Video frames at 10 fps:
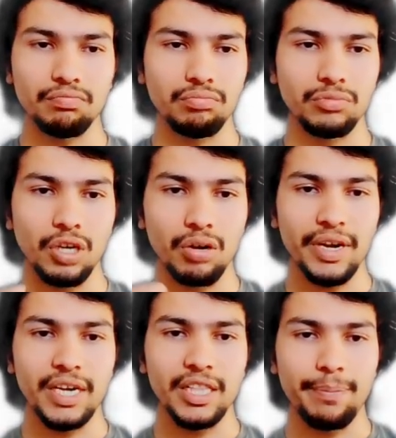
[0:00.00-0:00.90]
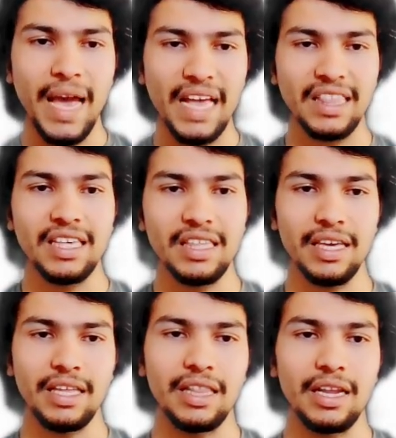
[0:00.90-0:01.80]
generate the batches,
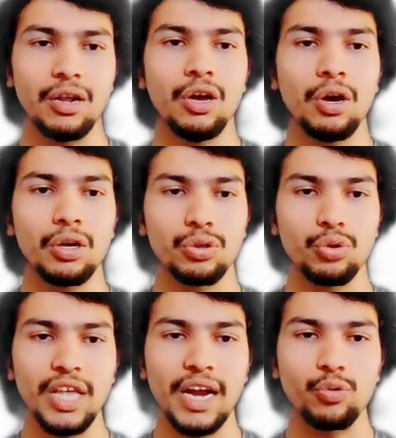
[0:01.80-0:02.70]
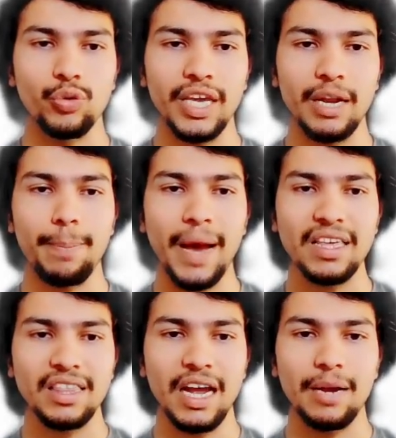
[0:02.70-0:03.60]
and then so that we can
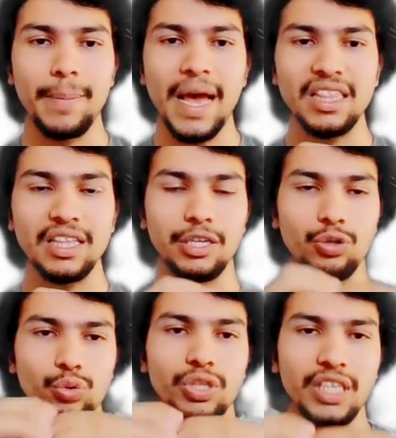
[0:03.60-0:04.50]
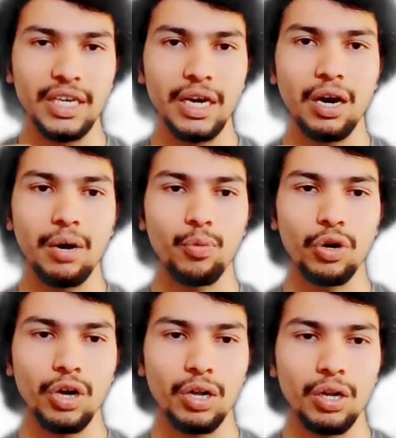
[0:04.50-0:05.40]
pass that batch into the
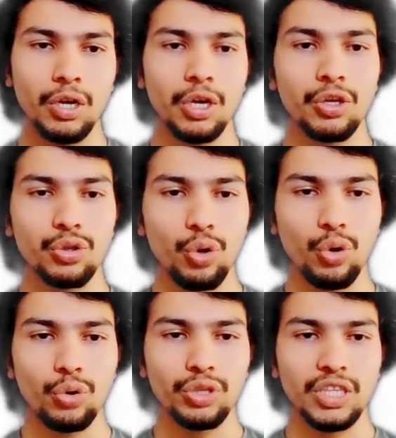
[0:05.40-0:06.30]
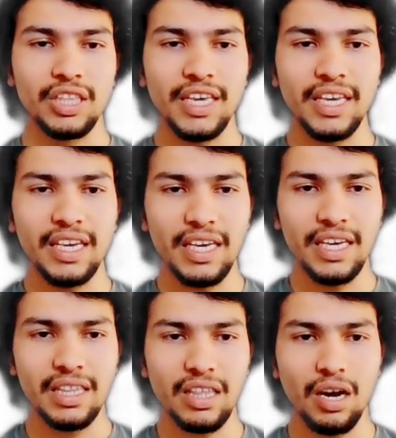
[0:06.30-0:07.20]
model. So the thing
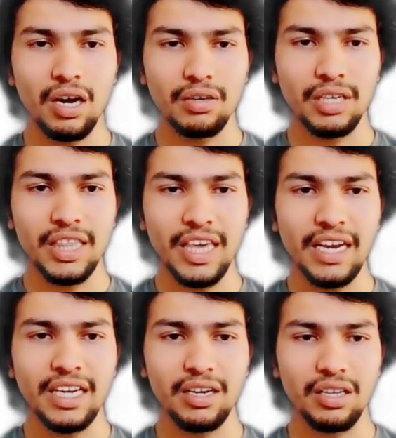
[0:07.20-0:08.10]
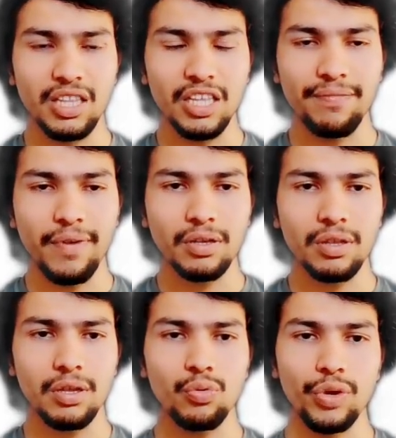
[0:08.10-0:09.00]
is, inside this
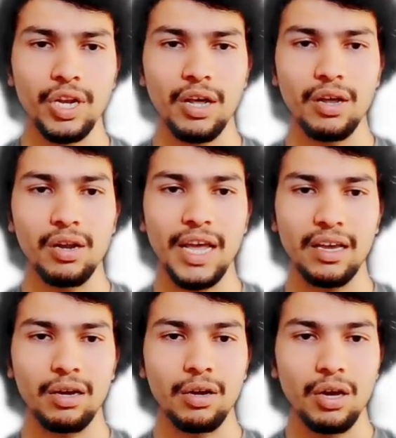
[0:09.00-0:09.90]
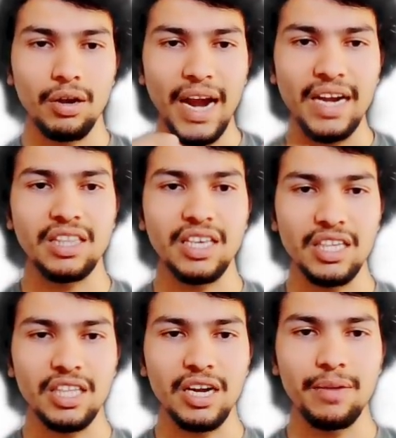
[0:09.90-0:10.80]
function we'll like write the
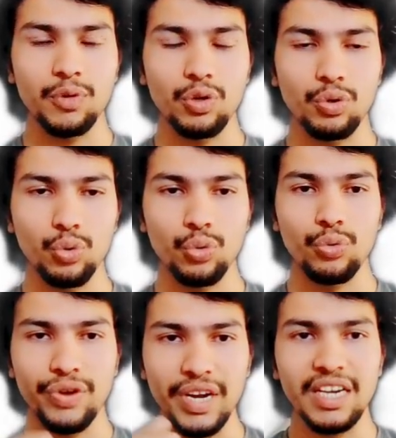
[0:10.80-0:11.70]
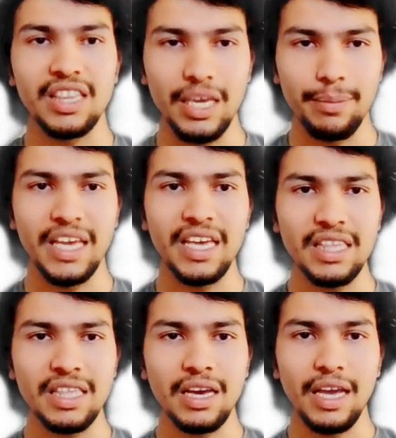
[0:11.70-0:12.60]
script to read the image
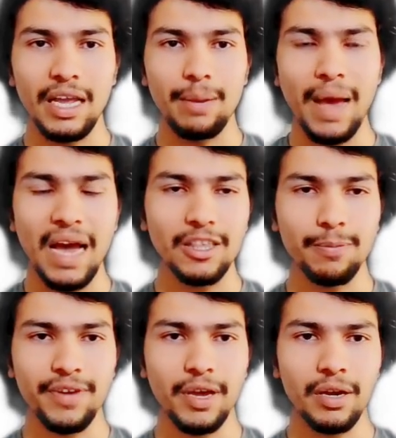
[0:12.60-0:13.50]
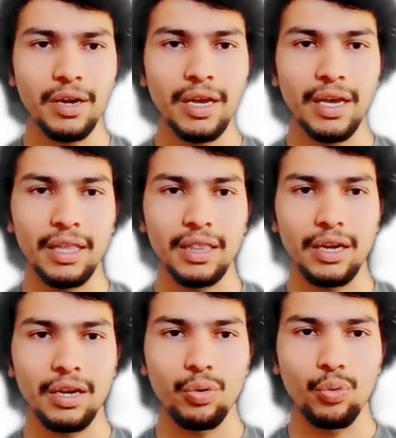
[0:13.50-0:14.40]
and max pair, and
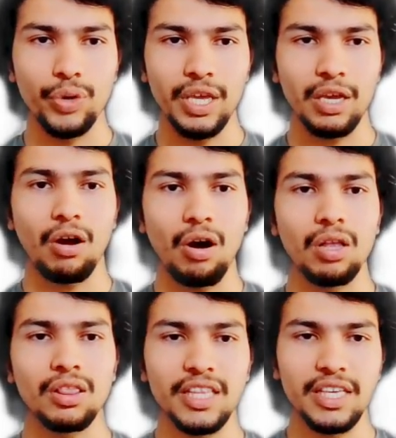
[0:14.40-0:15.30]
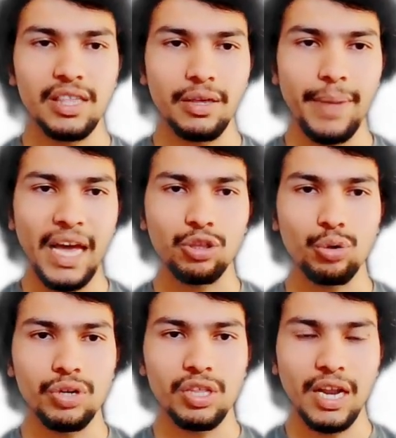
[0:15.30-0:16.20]
then we call these
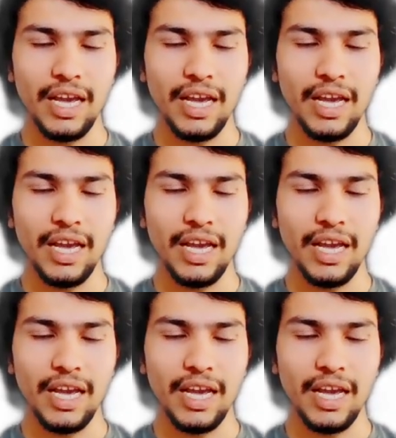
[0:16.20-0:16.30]
methods like